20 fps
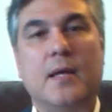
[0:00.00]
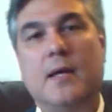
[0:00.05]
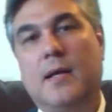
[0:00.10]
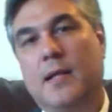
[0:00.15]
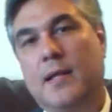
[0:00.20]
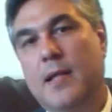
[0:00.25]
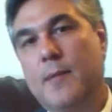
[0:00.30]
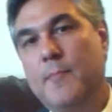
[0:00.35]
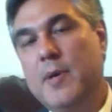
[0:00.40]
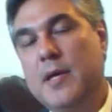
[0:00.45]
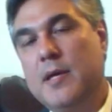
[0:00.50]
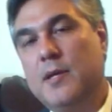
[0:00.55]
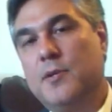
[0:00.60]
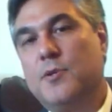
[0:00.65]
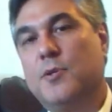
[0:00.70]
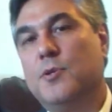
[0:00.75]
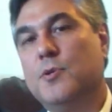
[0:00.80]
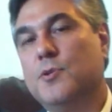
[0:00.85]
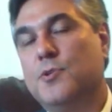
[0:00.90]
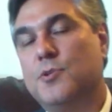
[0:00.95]
Let me
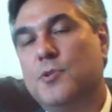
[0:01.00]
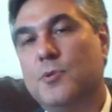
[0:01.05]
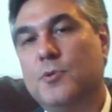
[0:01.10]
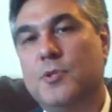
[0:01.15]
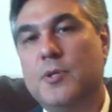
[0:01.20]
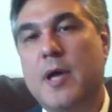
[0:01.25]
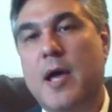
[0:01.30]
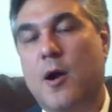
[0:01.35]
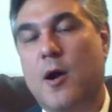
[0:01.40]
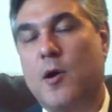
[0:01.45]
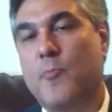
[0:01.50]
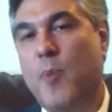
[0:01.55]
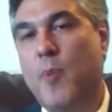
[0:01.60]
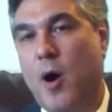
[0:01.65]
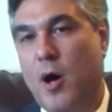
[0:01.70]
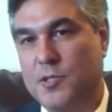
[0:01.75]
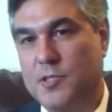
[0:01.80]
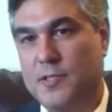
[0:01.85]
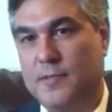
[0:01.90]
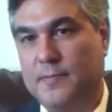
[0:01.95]
introduce you to Eric
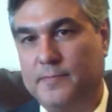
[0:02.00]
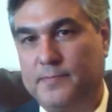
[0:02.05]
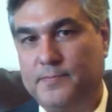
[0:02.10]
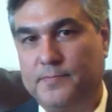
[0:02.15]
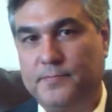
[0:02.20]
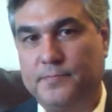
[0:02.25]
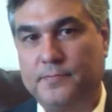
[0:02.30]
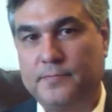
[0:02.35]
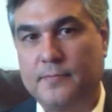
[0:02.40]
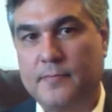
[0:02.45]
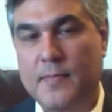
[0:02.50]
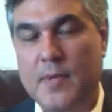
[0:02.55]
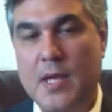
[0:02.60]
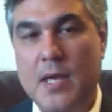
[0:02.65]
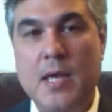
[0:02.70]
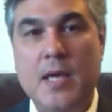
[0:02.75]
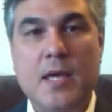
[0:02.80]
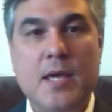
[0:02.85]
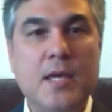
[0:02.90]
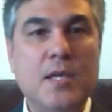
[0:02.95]
Paulson.
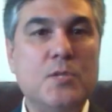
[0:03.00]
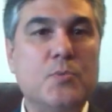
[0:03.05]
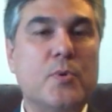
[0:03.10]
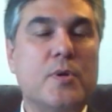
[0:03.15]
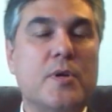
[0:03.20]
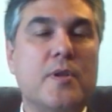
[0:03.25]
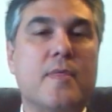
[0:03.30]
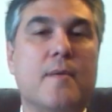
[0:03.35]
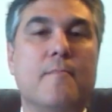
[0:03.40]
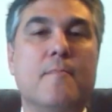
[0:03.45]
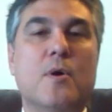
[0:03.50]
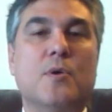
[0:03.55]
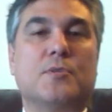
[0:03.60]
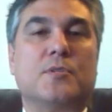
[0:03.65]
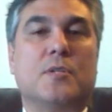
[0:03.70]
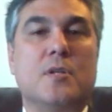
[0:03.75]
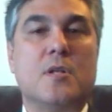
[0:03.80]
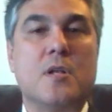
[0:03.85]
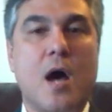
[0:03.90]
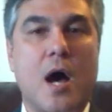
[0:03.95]
He's one of the
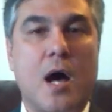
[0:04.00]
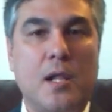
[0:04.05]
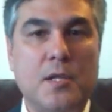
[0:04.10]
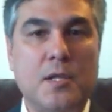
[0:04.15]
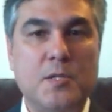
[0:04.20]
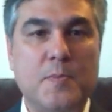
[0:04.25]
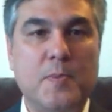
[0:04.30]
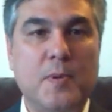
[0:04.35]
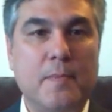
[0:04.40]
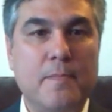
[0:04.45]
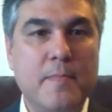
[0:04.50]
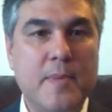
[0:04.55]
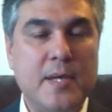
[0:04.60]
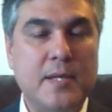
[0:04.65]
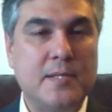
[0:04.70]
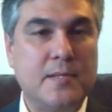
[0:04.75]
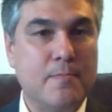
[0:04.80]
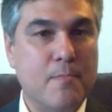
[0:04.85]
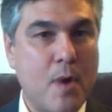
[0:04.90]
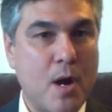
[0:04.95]
most knowledgeable
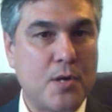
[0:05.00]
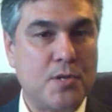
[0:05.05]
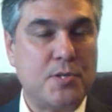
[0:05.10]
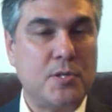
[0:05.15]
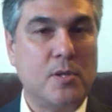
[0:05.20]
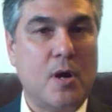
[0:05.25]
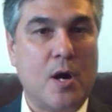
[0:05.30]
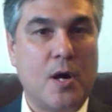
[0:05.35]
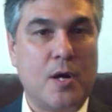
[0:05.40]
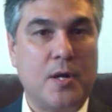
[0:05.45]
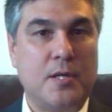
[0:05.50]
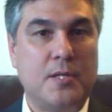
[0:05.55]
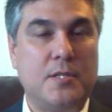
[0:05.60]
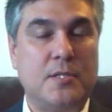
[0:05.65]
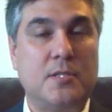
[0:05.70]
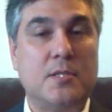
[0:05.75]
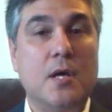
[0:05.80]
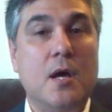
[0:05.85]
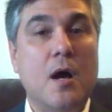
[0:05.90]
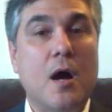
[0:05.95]
mixed martial
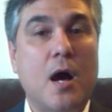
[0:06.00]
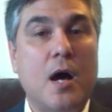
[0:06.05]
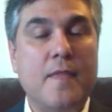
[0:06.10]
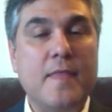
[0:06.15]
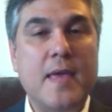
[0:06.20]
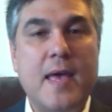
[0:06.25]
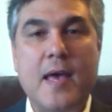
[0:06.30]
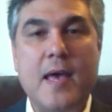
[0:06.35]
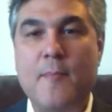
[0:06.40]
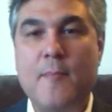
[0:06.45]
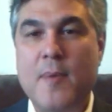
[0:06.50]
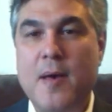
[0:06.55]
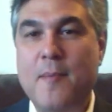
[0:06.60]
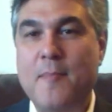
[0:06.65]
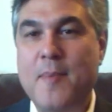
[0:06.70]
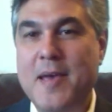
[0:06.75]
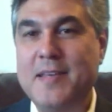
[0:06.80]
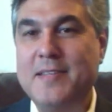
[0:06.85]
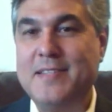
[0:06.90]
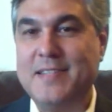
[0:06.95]
artists on the
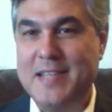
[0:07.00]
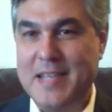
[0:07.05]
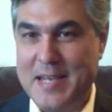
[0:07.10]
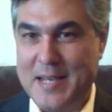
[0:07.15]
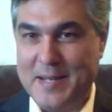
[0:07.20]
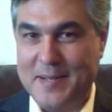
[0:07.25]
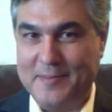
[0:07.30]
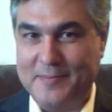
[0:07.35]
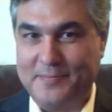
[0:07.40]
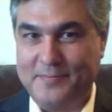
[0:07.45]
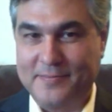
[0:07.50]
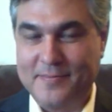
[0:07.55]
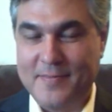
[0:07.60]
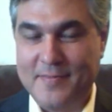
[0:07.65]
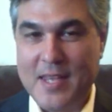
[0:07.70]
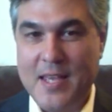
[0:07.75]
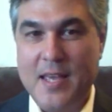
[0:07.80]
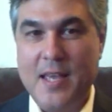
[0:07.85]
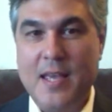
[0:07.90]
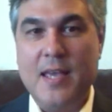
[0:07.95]
MMA scene.
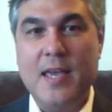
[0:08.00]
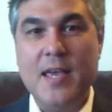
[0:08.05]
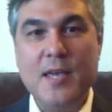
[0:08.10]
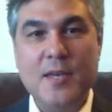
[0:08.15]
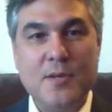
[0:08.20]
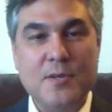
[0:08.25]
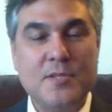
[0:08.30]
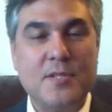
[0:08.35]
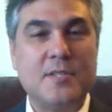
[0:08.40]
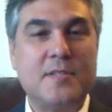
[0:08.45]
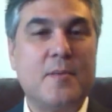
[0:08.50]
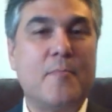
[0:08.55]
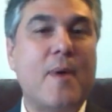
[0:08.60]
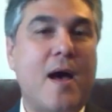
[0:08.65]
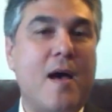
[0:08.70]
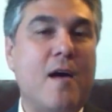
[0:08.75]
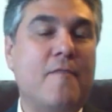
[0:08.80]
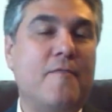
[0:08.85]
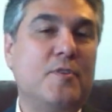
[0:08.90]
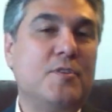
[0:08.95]
He uses the
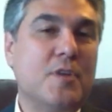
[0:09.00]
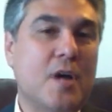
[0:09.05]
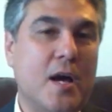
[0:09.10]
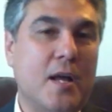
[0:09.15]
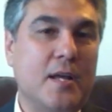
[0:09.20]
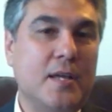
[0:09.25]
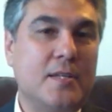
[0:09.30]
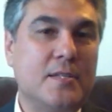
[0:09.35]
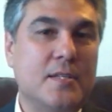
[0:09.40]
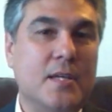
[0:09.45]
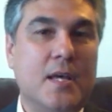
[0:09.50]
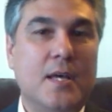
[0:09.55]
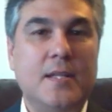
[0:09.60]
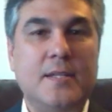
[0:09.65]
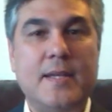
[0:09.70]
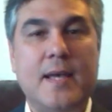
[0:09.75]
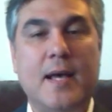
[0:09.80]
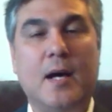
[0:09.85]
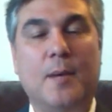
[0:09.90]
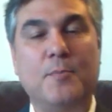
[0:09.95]
biophotonics
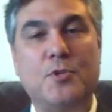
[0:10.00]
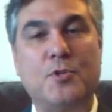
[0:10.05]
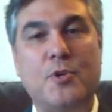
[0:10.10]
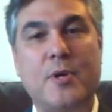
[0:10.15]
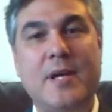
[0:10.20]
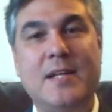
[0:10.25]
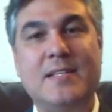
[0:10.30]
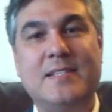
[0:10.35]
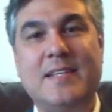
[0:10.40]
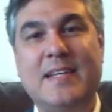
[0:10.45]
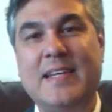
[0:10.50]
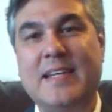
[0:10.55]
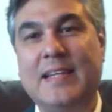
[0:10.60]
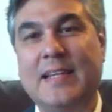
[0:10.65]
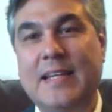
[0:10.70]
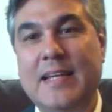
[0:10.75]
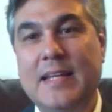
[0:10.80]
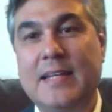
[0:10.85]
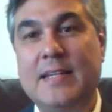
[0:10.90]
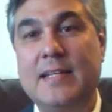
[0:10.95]
to help train his
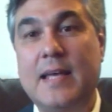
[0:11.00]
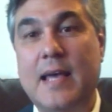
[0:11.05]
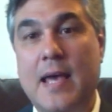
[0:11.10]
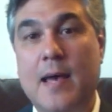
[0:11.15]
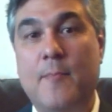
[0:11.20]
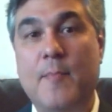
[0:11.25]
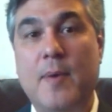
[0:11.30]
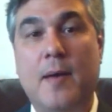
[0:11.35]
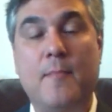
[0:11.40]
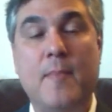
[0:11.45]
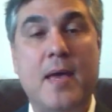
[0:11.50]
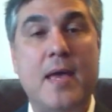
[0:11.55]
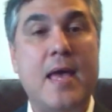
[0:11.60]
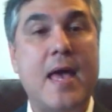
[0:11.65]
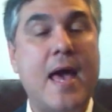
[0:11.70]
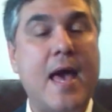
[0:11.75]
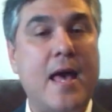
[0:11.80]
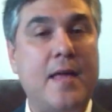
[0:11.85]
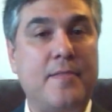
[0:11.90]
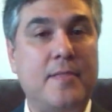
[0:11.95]
elite MMA
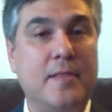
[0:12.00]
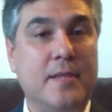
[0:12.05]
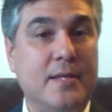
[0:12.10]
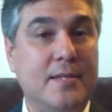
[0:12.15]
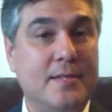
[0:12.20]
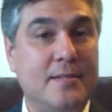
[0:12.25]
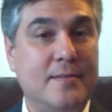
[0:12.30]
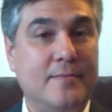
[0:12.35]
athletes.